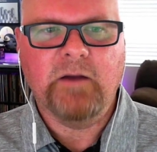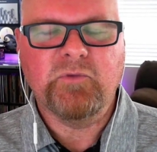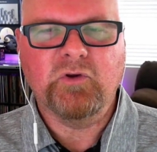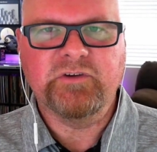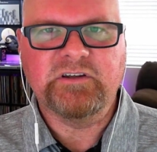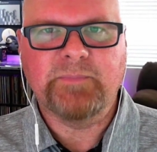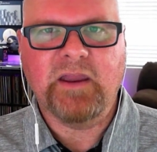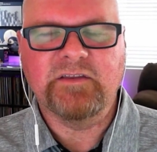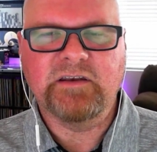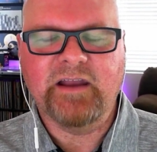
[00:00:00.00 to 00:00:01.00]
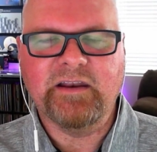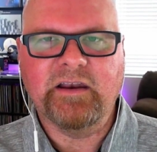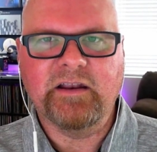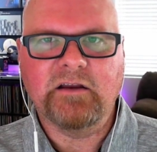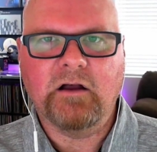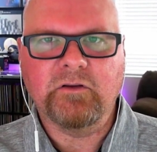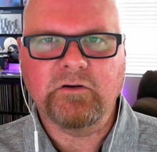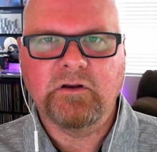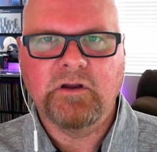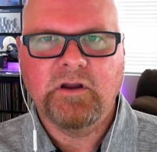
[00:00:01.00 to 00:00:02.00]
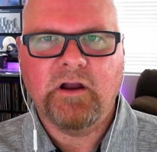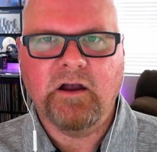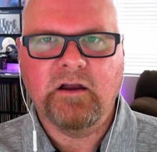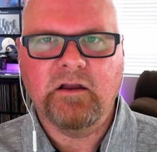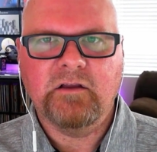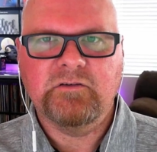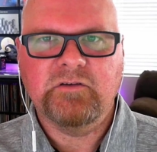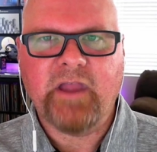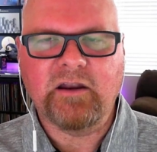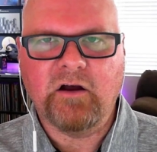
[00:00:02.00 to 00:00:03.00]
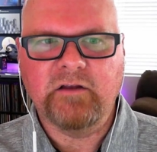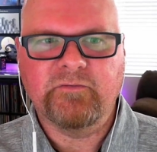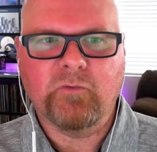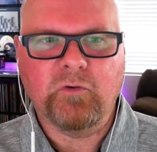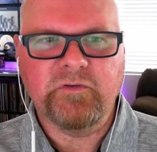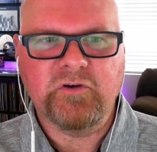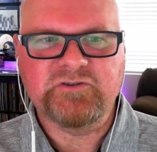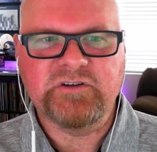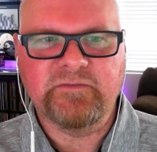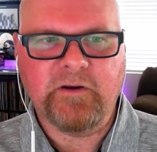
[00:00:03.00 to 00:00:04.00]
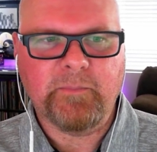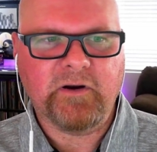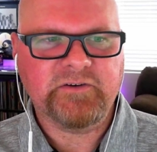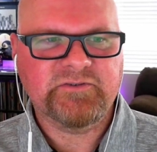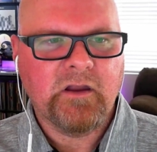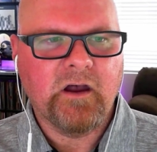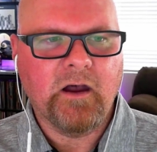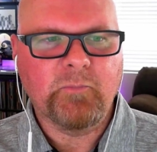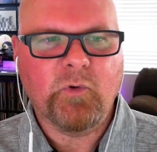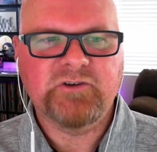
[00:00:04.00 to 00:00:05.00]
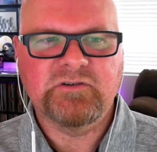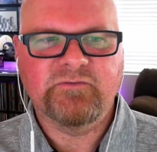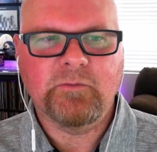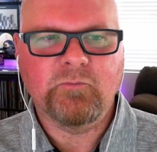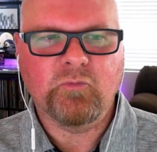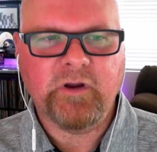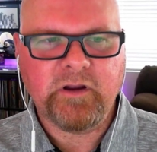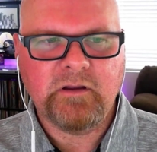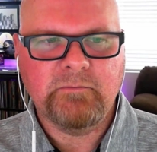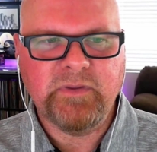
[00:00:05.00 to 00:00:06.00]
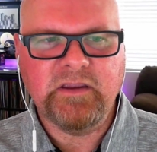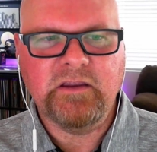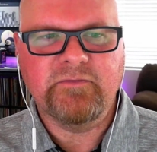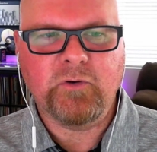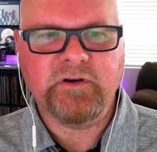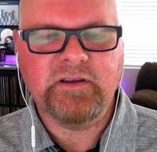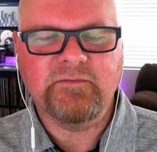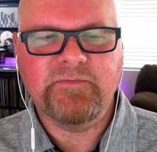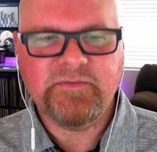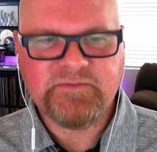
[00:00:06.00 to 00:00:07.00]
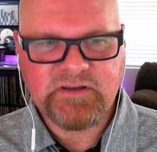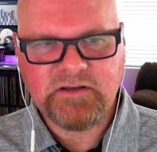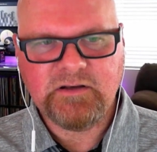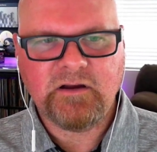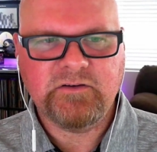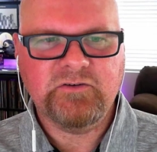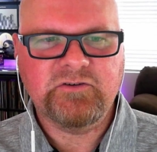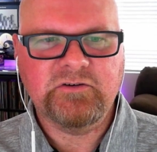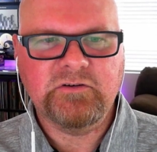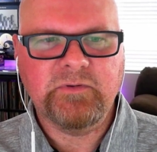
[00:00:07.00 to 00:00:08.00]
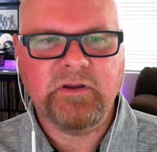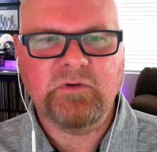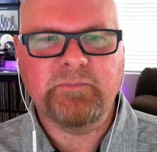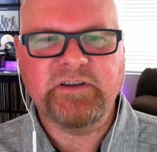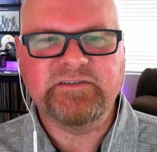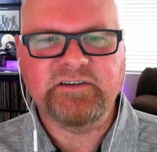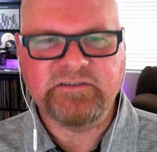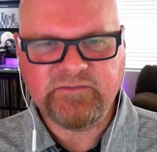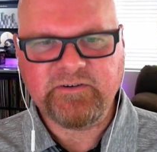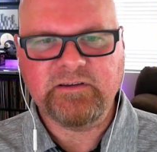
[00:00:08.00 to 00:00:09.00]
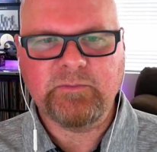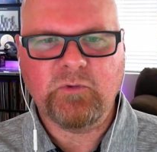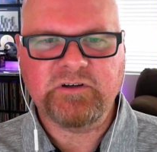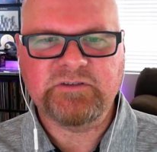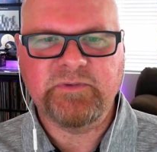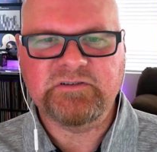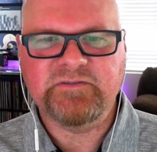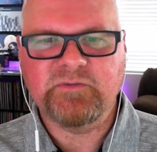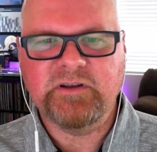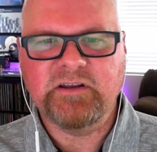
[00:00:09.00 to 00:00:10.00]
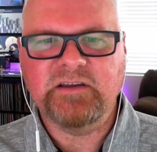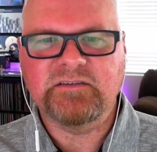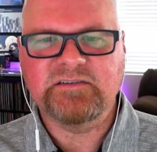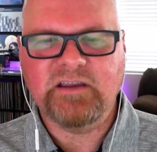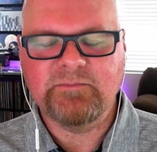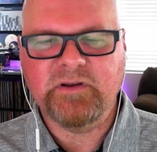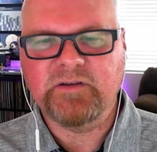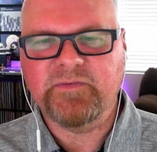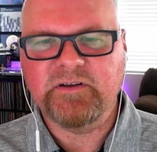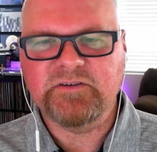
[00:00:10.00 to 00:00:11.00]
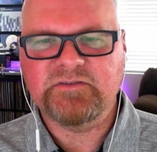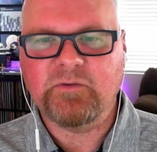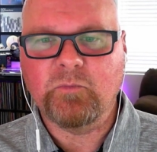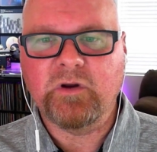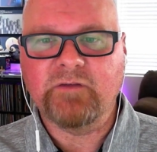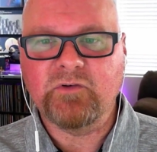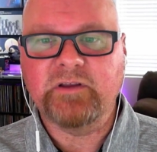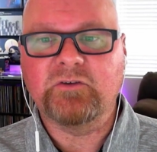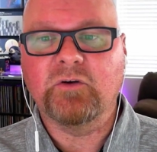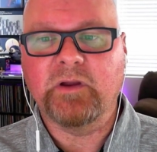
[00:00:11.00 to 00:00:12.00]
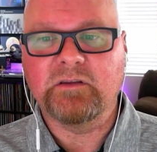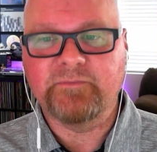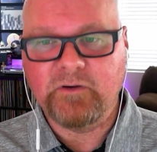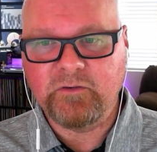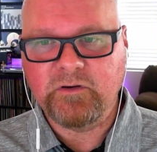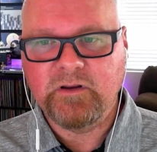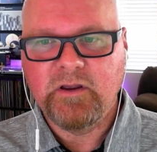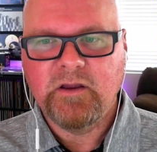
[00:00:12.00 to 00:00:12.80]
You'll need to pay the $99 add-on for your Cedar Fair parks. Question from Rick B1415 on YouTube. It would be significantly more expensive for me to get the same benefits from whatever they told me on the phone.